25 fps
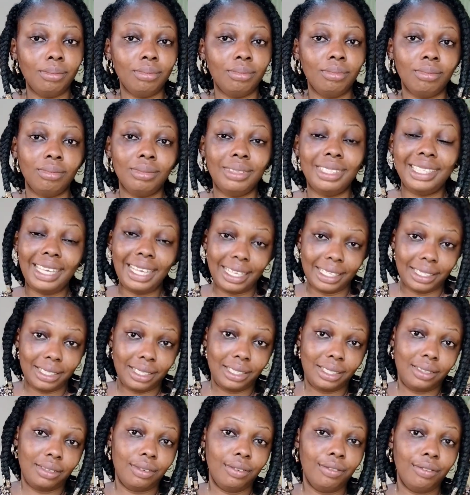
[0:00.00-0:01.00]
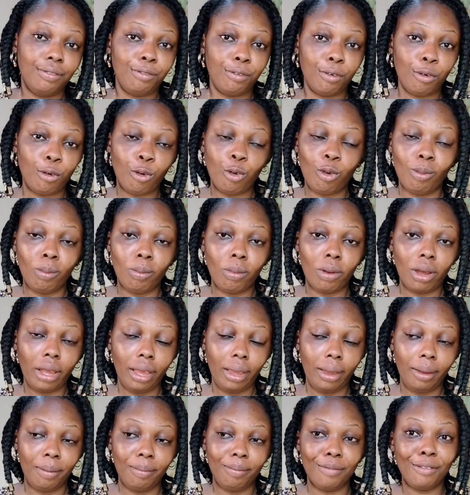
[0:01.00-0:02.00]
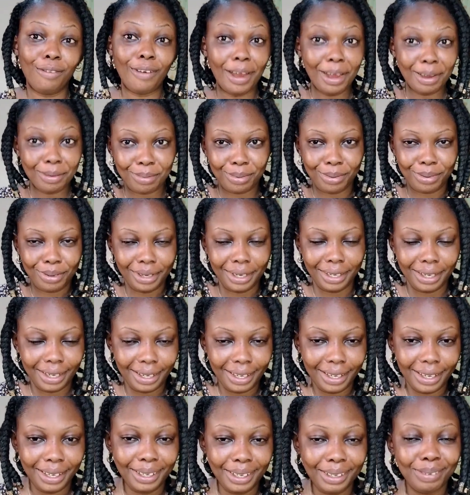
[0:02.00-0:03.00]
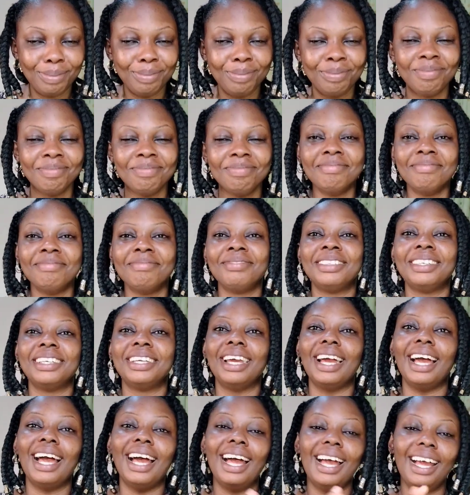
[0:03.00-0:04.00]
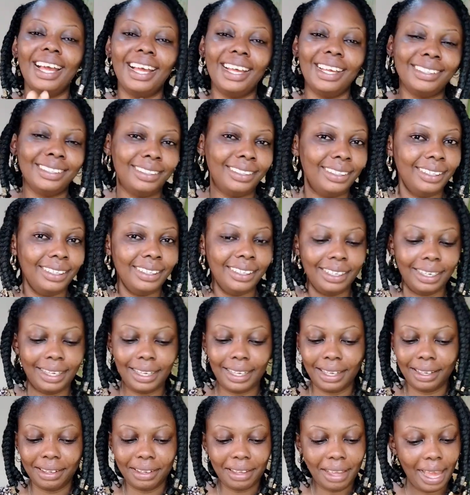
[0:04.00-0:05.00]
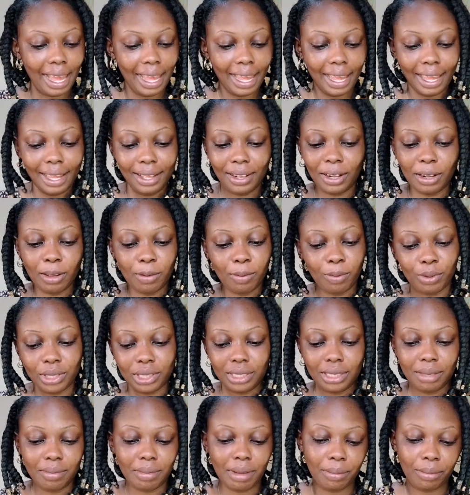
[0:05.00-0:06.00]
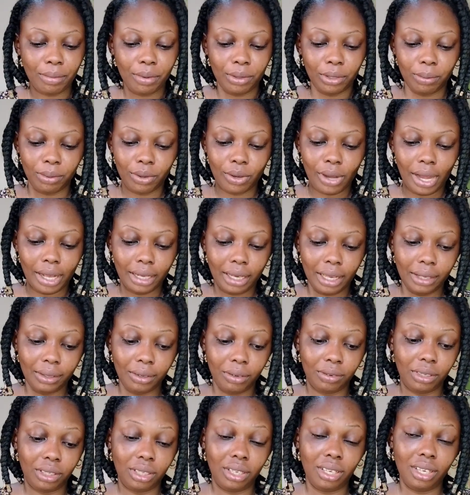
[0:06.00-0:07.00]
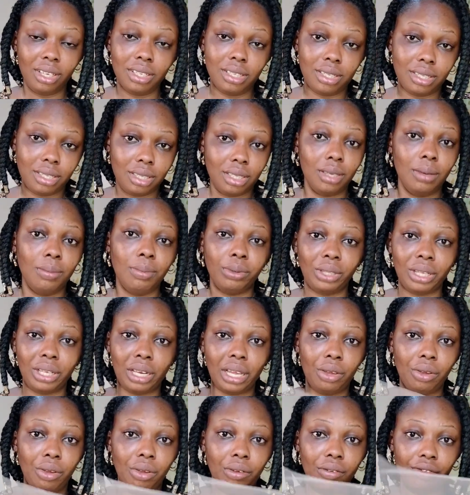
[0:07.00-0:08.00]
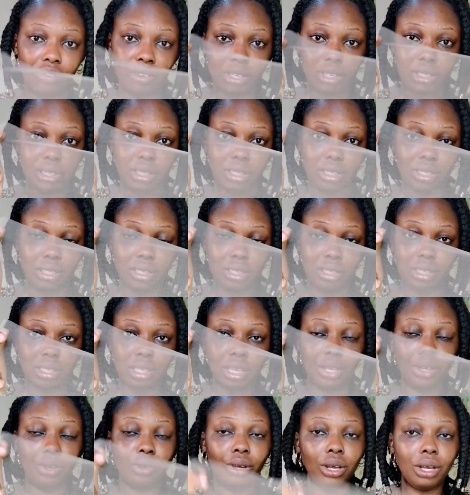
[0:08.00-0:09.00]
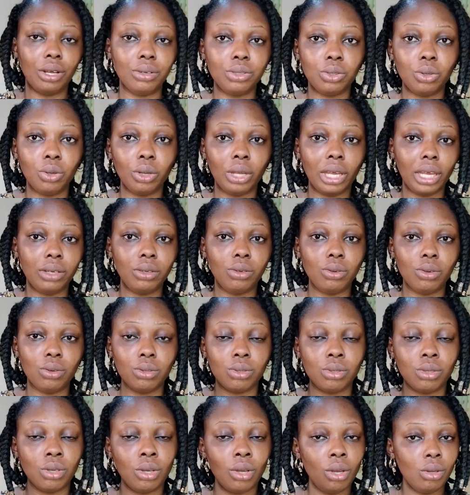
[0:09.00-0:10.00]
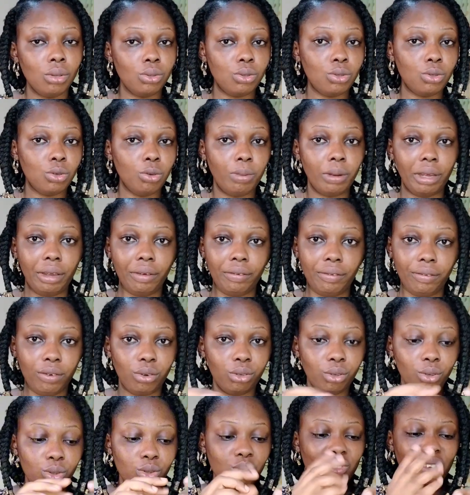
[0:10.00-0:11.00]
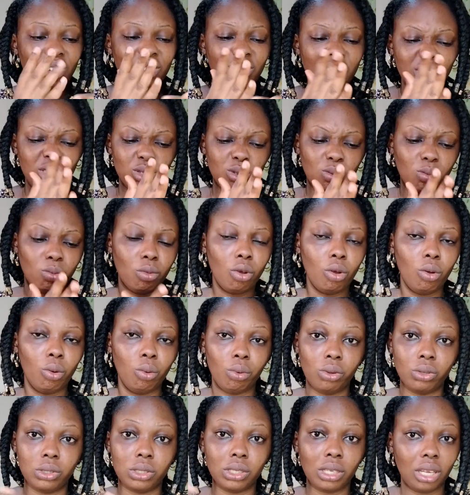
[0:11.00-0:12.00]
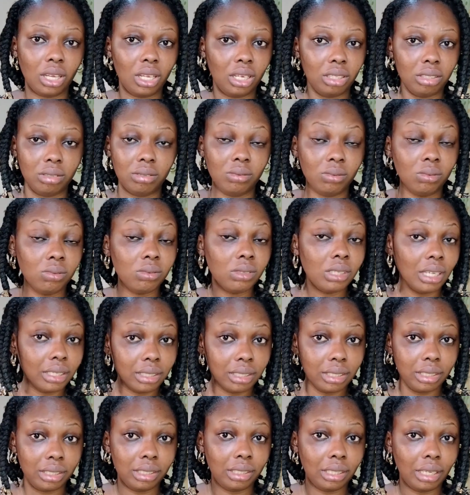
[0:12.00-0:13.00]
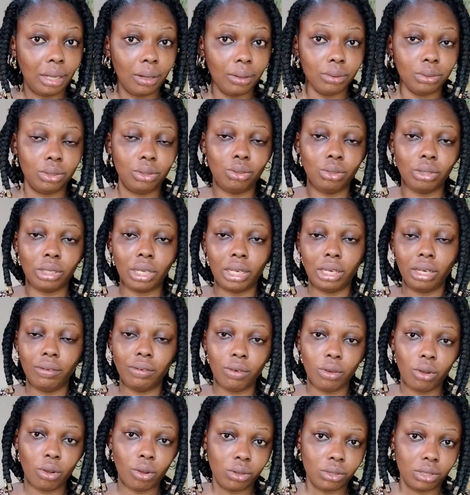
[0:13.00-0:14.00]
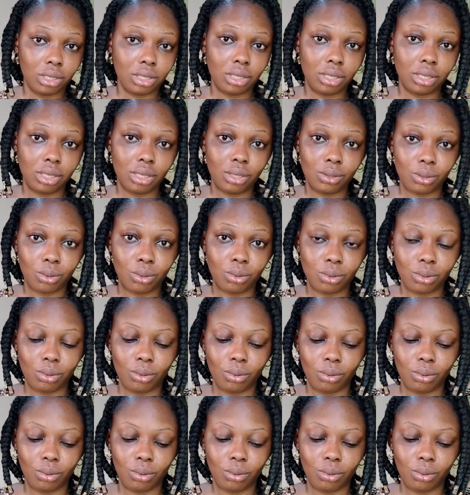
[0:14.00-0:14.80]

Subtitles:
nets for fabric, and I ended up wasting my money, because at the end of the day, it's important that you invest in this. And you can also get those 2x4, those very small ones, and test it out. You can even cut it into two.